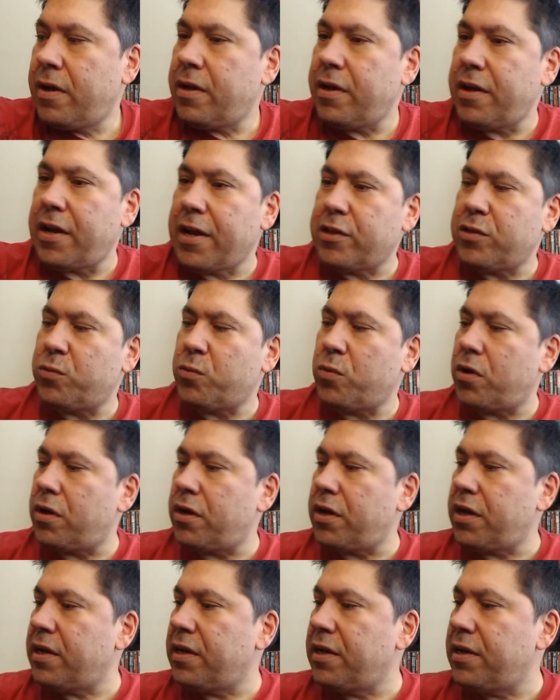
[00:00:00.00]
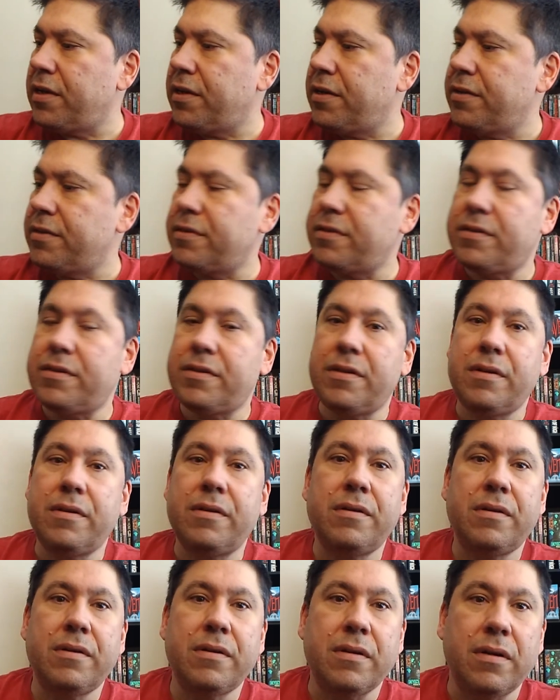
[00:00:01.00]
Next one is
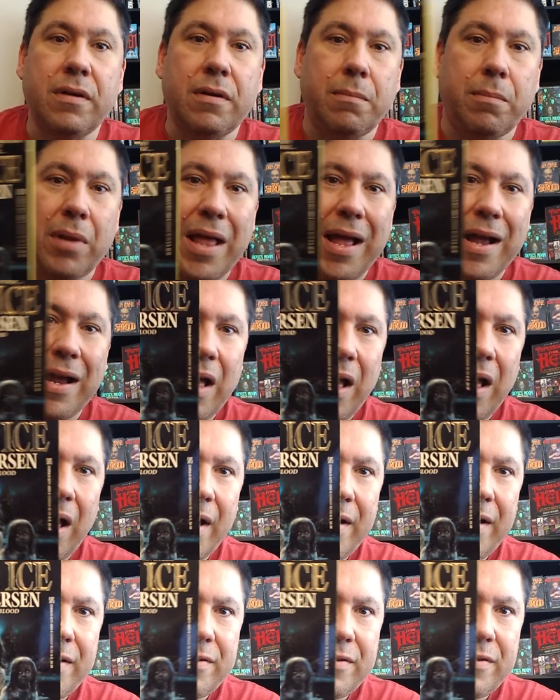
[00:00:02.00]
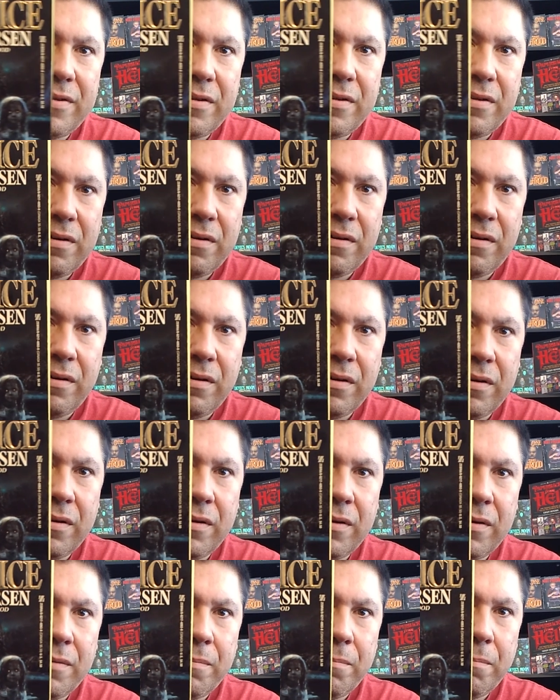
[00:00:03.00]
Black Ice
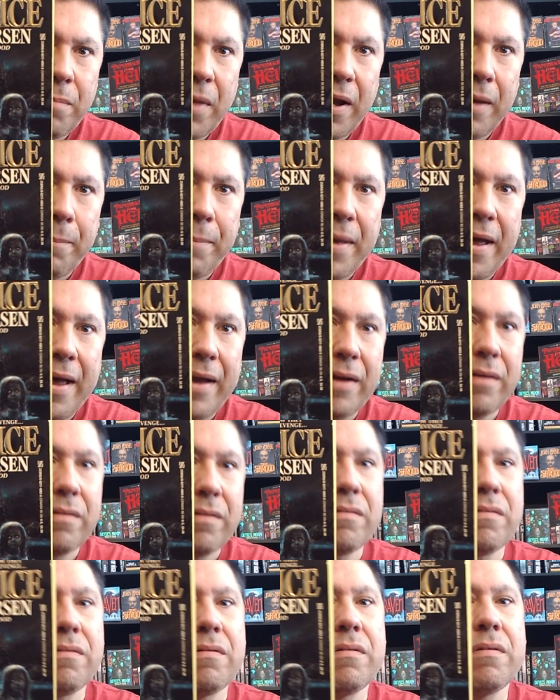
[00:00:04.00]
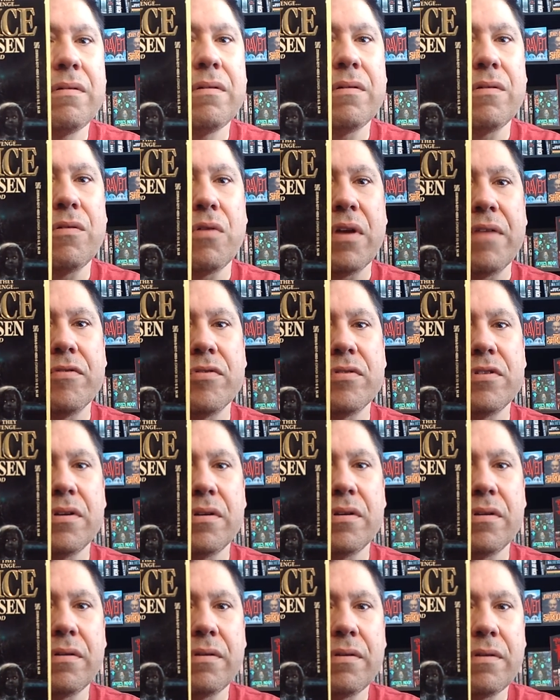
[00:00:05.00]
by Pat Graverson.